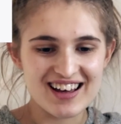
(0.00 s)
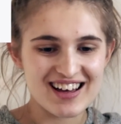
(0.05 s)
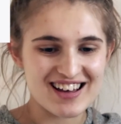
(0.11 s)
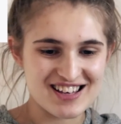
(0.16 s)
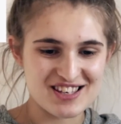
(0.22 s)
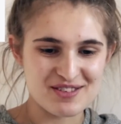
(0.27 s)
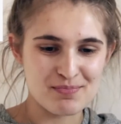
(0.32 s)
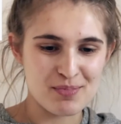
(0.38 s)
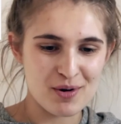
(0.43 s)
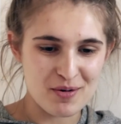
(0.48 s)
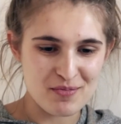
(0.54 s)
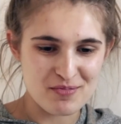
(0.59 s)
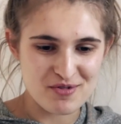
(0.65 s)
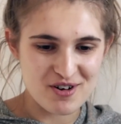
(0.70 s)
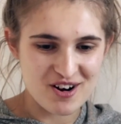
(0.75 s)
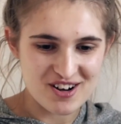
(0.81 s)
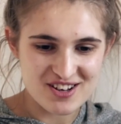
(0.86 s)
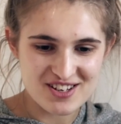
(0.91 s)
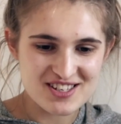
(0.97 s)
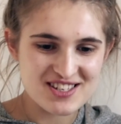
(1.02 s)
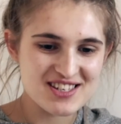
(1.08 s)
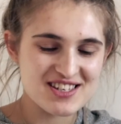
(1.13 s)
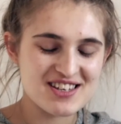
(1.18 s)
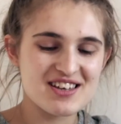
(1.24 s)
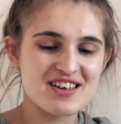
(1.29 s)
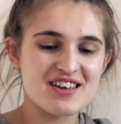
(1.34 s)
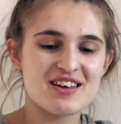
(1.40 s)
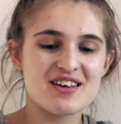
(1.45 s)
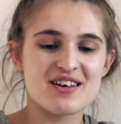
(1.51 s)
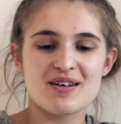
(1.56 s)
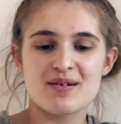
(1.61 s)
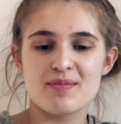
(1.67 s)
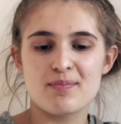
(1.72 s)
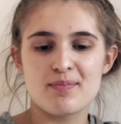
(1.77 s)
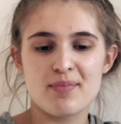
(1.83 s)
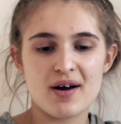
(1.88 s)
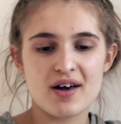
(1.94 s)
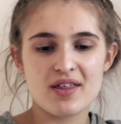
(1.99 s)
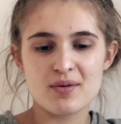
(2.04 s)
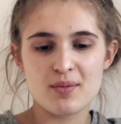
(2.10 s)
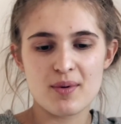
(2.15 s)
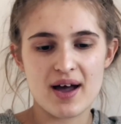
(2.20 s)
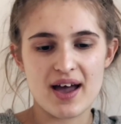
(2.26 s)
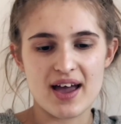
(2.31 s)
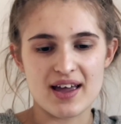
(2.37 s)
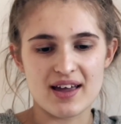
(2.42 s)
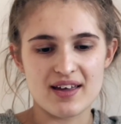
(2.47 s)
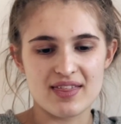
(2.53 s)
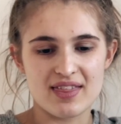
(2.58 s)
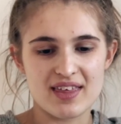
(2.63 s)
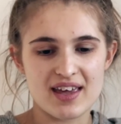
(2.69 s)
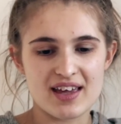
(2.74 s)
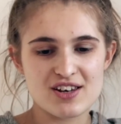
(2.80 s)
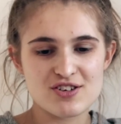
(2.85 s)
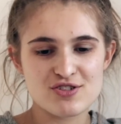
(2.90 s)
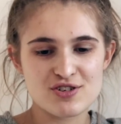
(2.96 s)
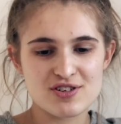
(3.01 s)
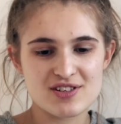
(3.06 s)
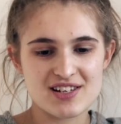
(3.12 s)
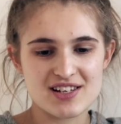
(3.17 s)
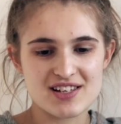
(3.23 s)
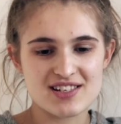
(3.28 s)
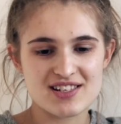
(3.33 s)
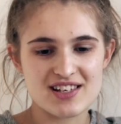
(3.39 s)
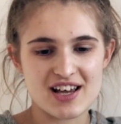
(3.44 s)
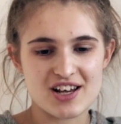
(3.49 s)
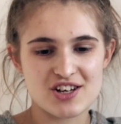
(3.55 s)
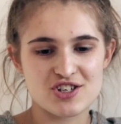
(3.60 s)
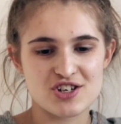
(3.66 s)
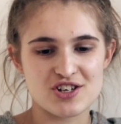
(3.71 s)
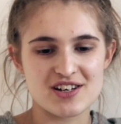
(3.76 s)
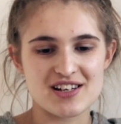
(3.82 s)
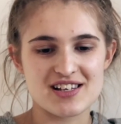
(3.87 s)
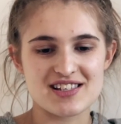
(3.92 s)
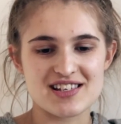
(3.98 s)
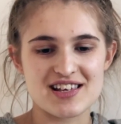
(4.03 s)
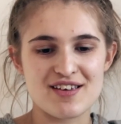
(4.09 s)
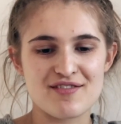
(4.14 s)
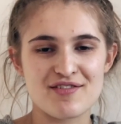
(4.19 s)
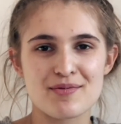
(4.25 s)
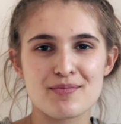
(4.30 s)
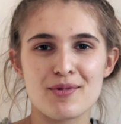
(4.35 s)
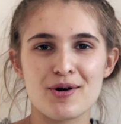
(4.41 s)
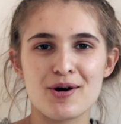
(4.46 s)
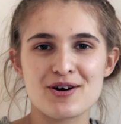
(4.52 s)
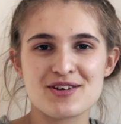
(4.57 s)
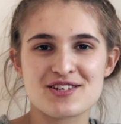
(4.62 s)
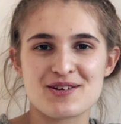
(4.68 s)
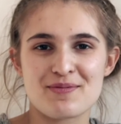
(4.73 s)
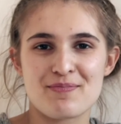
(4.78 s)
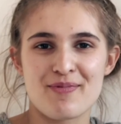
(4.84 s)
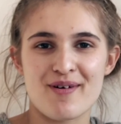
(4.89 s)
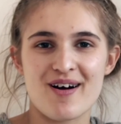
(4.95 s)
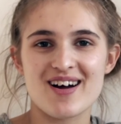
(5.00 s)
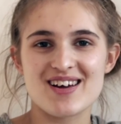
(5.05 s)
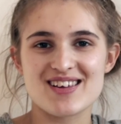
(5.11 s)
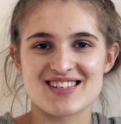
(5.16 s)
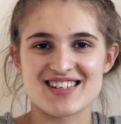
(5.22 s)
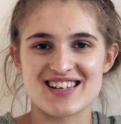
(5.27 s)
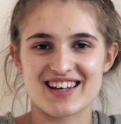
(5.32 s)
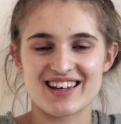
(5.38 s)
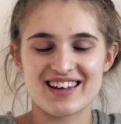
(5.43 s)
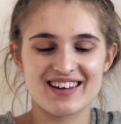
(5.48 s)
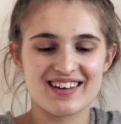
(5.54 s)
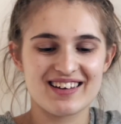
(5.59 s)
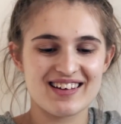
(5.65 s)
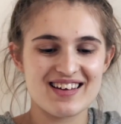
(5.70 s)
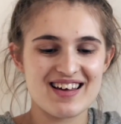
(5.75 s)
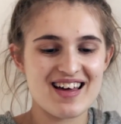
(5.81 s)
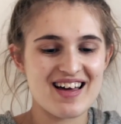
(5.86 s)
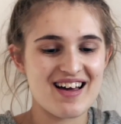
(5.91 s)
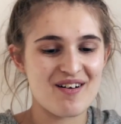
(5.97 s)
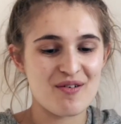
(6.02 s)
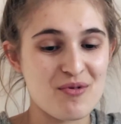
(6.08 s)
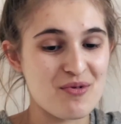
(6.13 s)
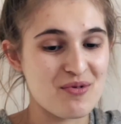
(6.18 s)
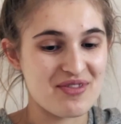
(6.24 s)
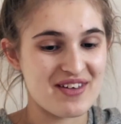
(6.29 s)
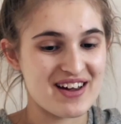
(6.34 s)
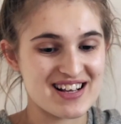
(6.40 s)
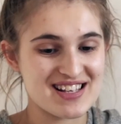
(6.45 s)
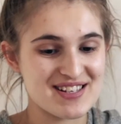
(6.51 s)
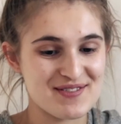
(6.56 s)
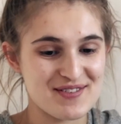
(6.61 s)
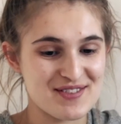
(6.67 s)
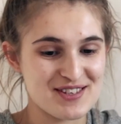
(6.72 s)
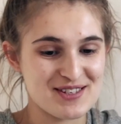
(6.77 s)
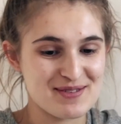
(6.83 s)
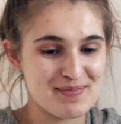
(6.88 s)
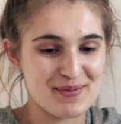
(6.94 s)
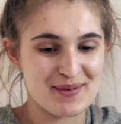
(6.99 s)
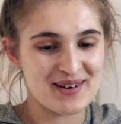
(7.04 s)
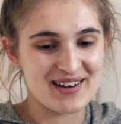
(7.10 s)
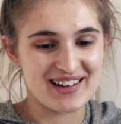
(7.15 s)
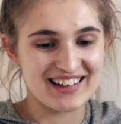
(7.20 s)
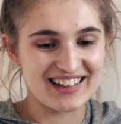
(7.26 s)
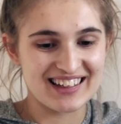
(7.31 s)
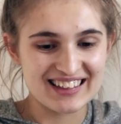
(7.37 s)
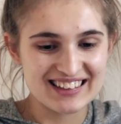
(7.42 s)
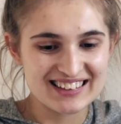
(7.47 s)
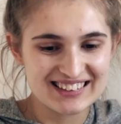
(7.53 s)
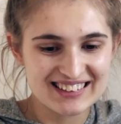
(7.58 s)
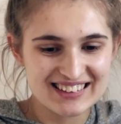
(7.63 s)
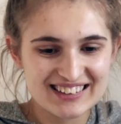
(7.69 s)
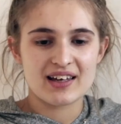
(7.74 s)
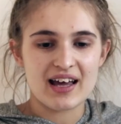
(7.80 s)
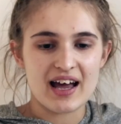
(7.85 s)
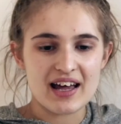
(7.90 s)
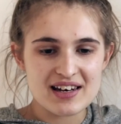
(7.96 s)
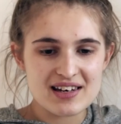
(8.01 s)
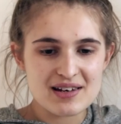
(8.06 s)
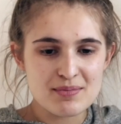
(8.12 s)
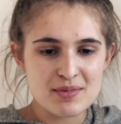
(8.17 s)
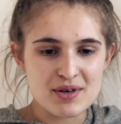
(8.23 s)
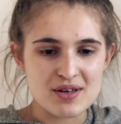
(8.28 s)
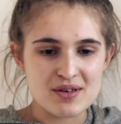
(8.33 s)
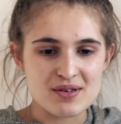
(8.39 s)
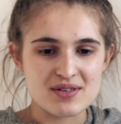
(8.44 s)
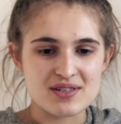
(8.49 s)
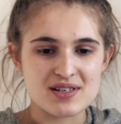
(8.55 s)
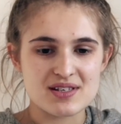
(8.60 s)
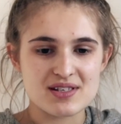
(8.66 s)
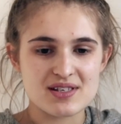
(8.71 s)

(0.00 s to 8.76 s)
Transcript: as Bob Ross. By the way, the interesting section is even more surprising. Oh, thanks for the spoiler. Candy Muse...